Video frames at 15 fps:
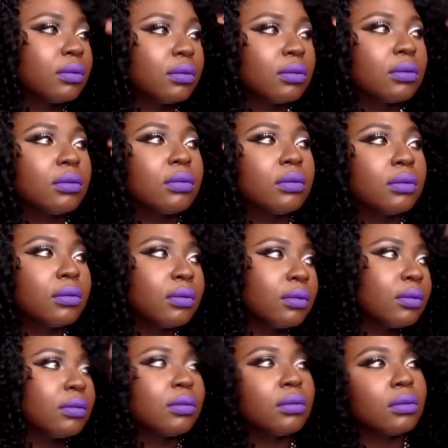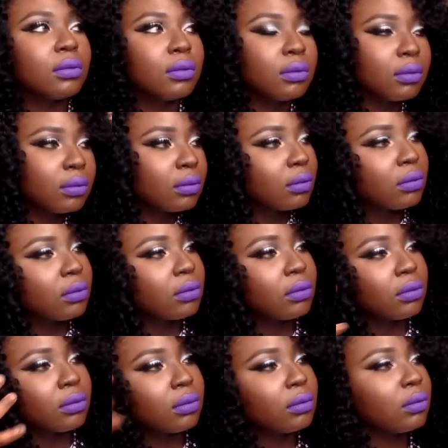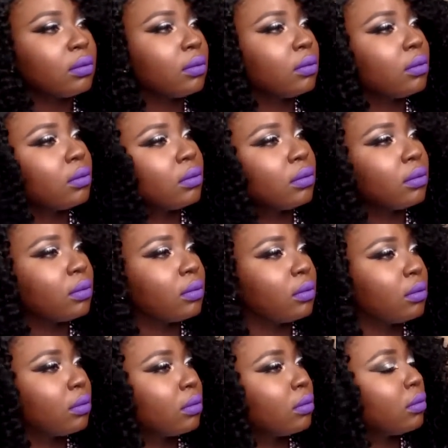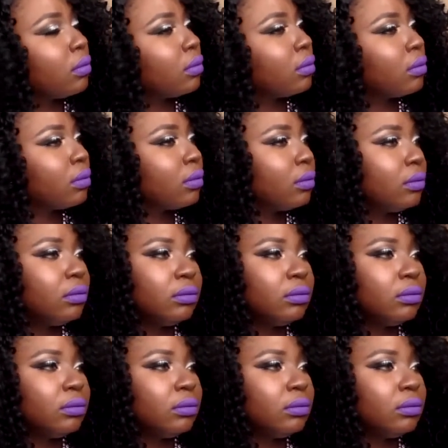Nobody speaks.